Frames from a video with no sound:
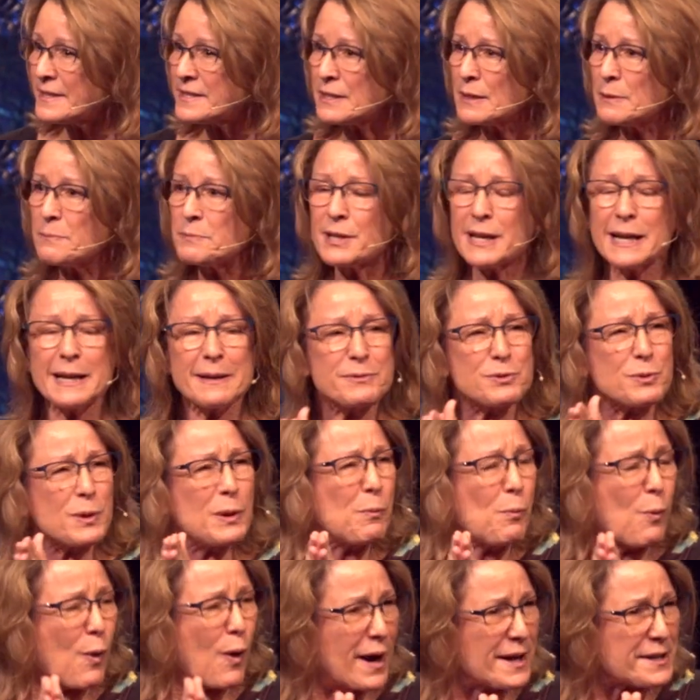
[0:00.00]
And sometimes
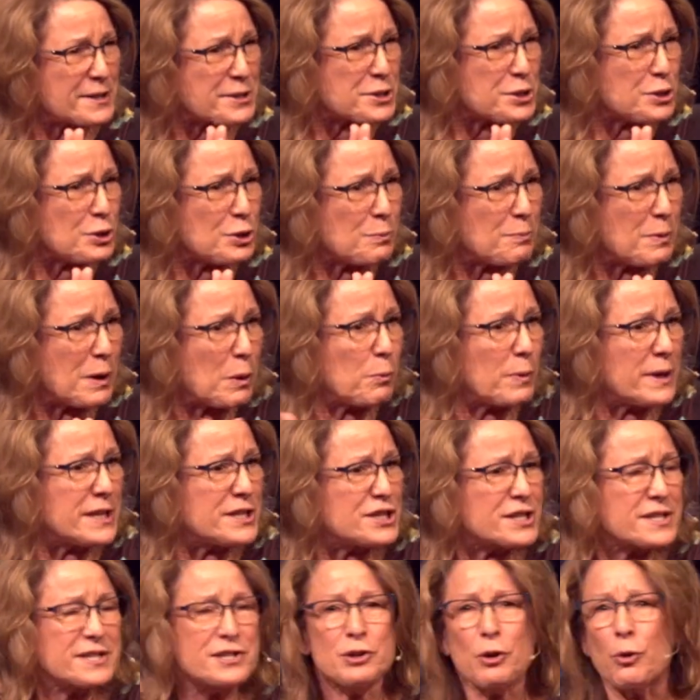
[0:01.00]
we want to, but
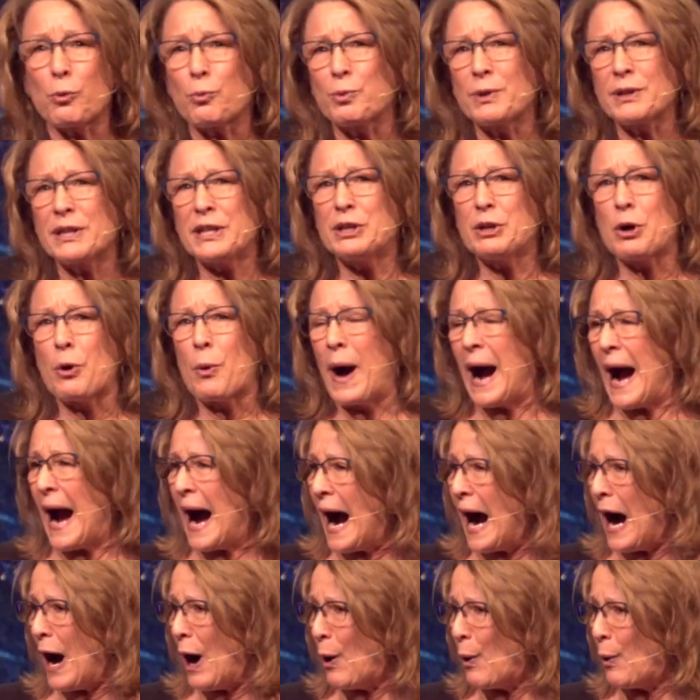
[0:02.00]
we just don't really know
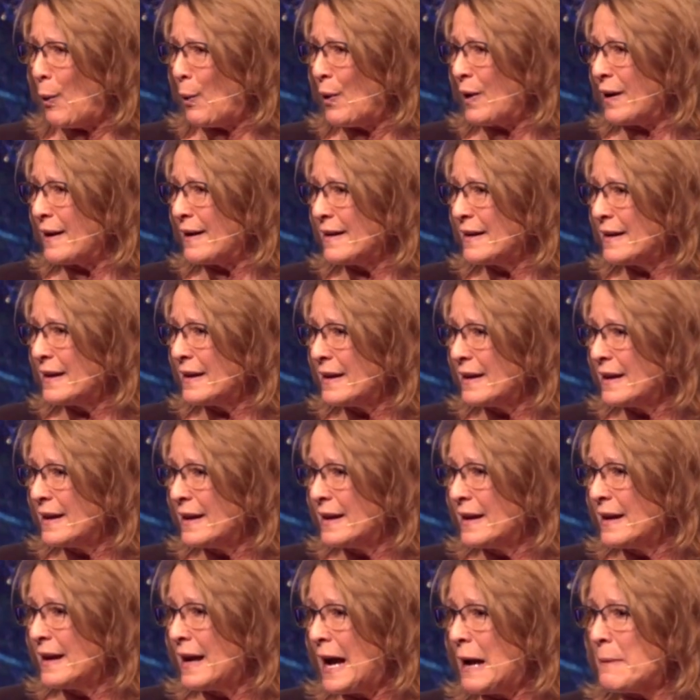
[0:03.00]
how.
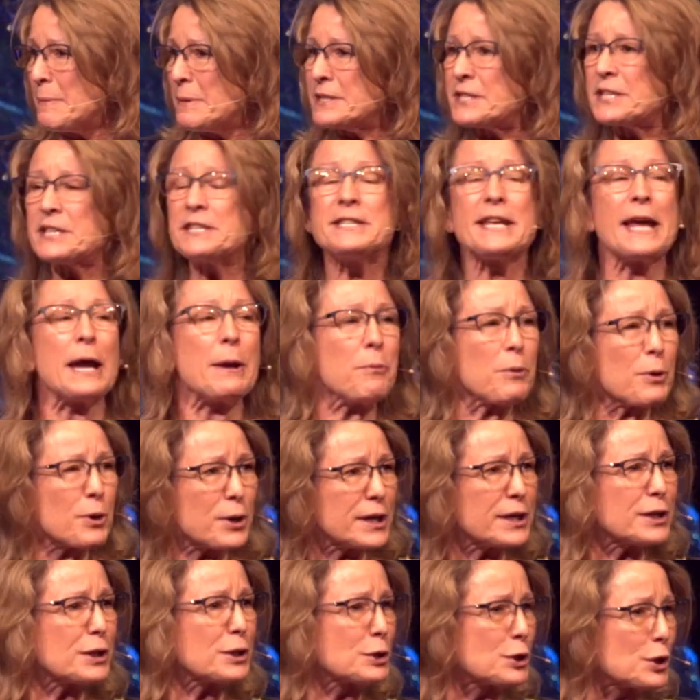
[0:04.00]
I mean, today
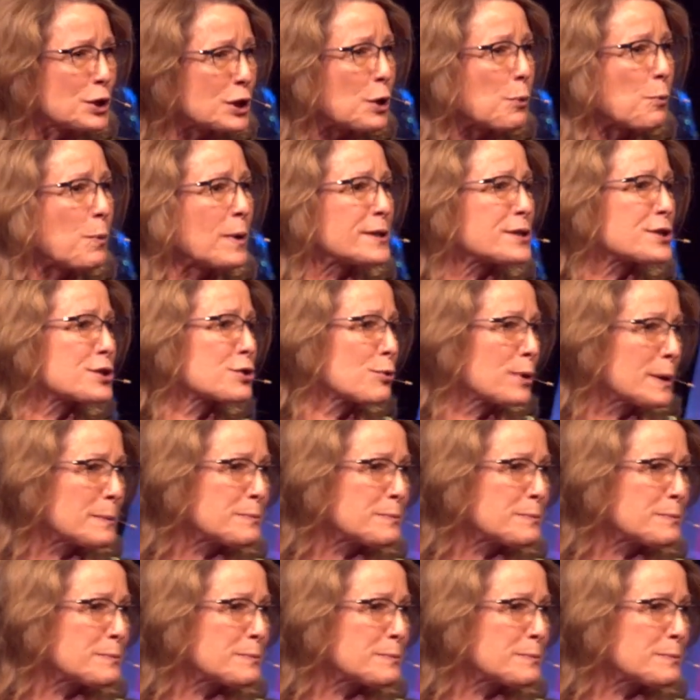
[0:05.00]
we're going to look at what